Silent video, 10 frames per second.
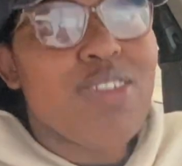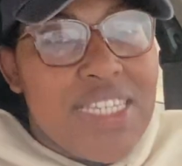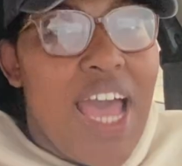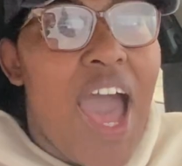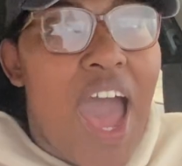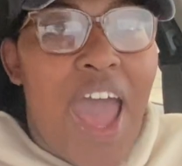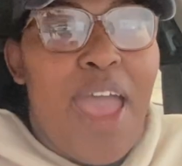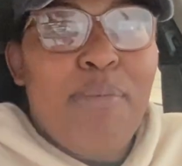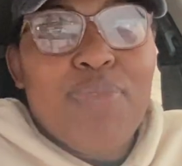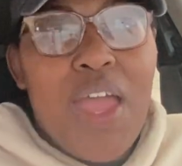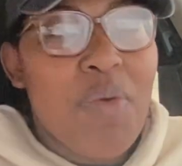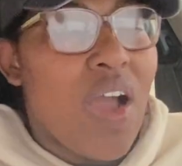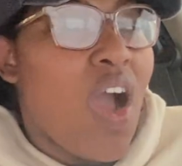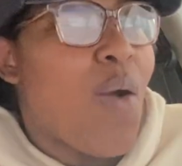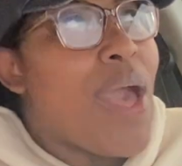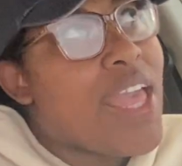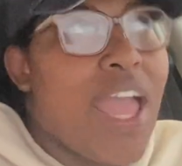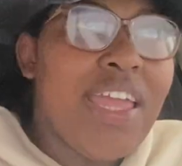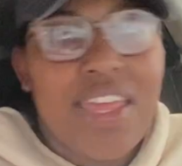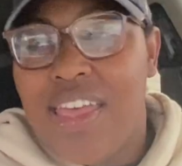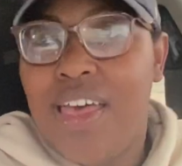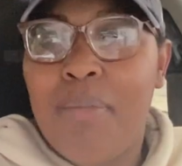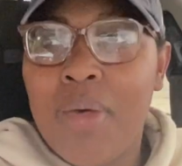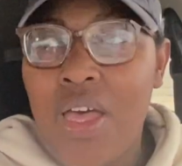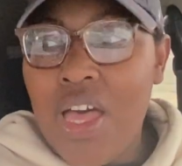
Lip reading: time. They were, oh, I hate him.